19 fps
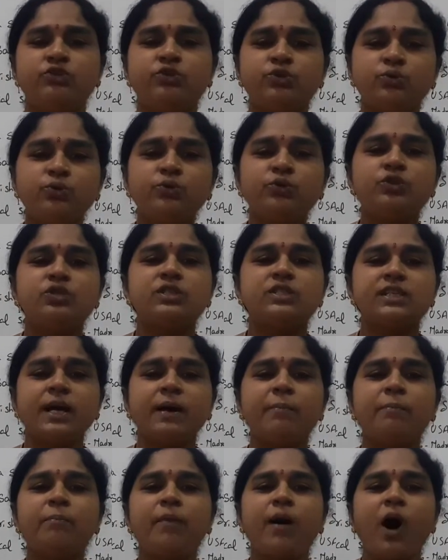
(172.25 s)
to
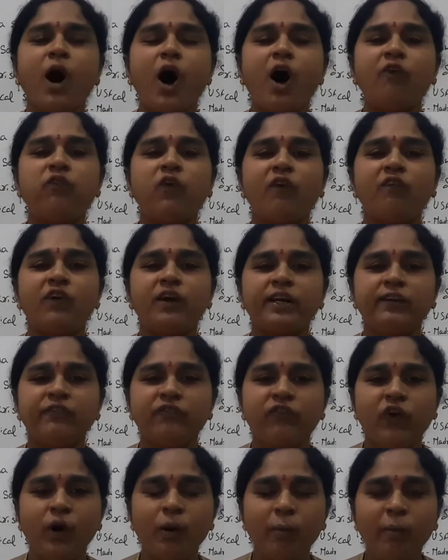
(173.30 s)
some of our
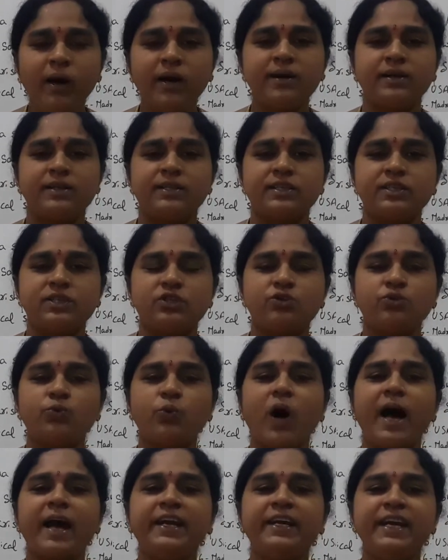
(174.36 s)
reformers to
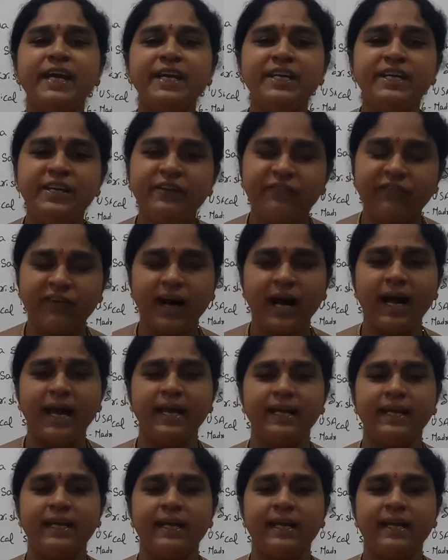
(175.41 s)
identify